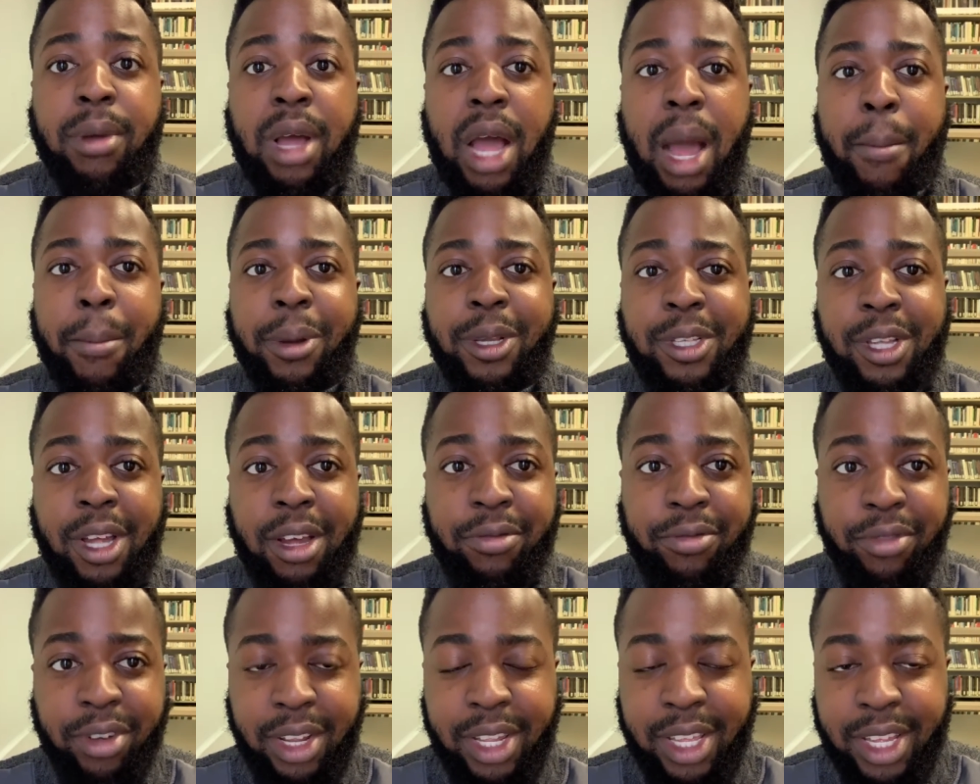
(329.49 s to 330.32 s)
Amazon
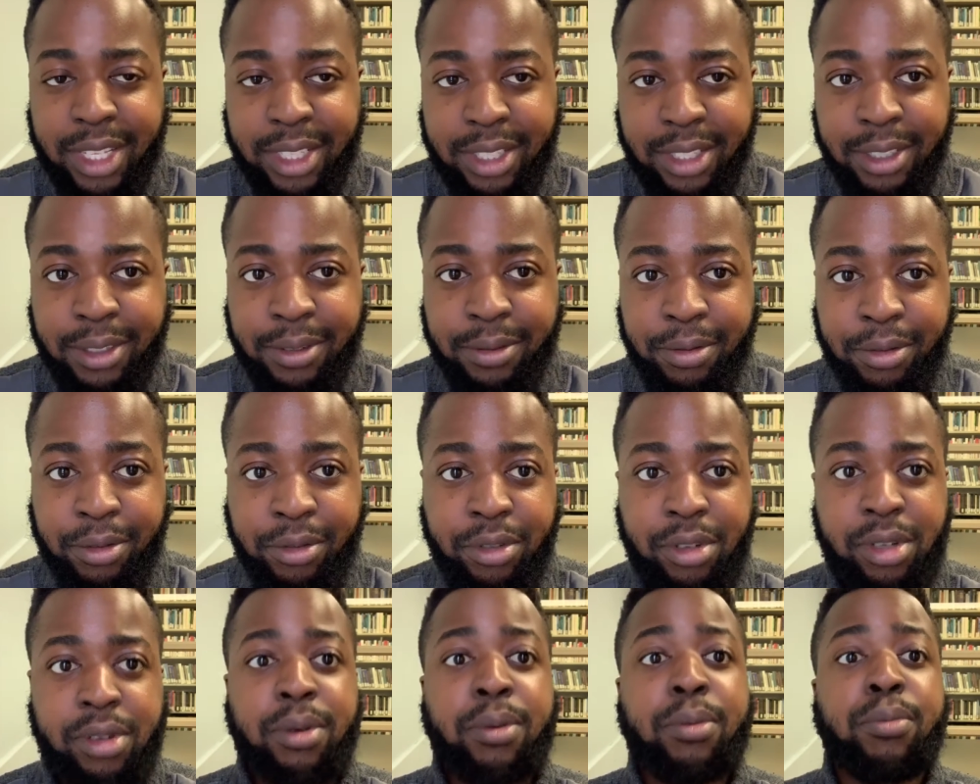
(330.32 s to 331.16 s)
affiliates
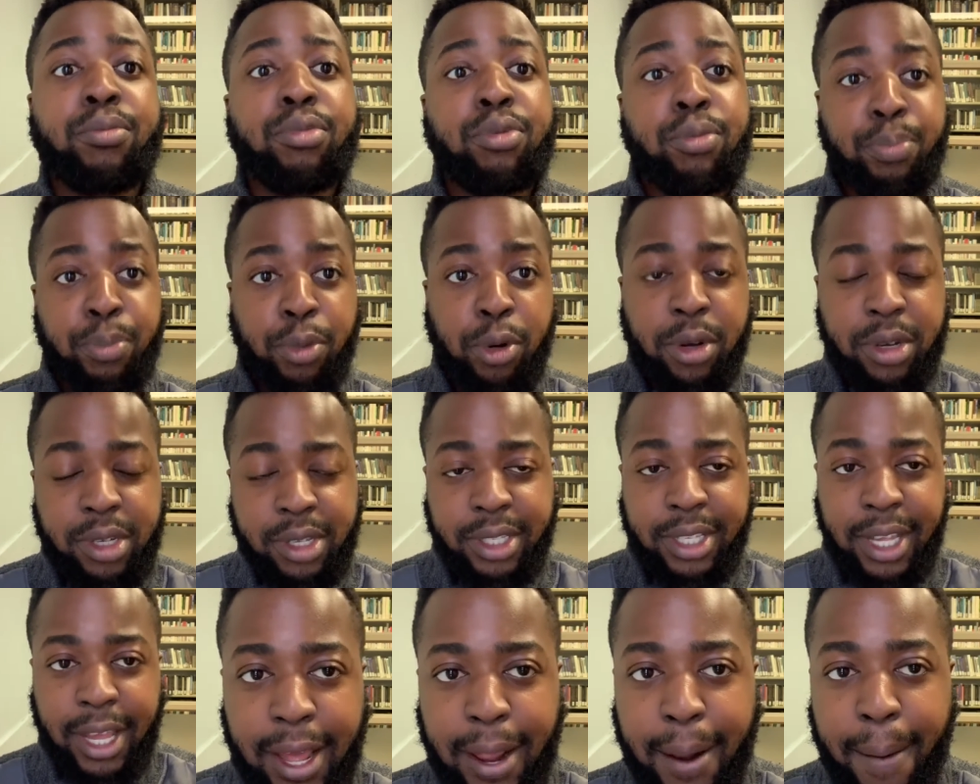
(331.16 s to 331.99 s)
per
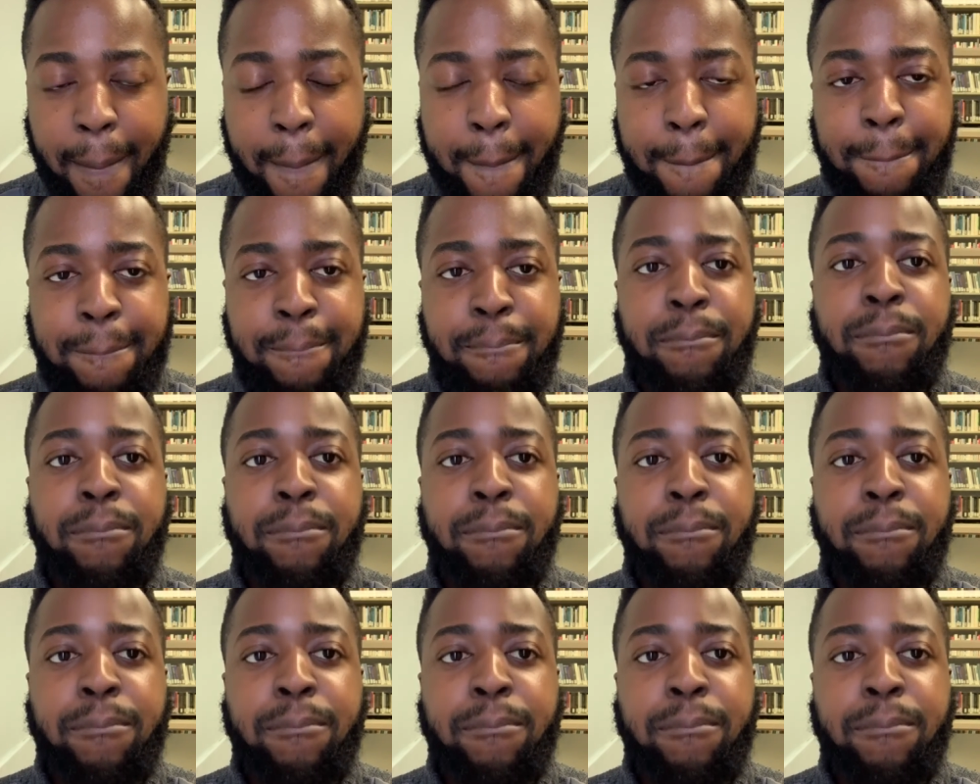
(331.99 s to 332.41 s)
se.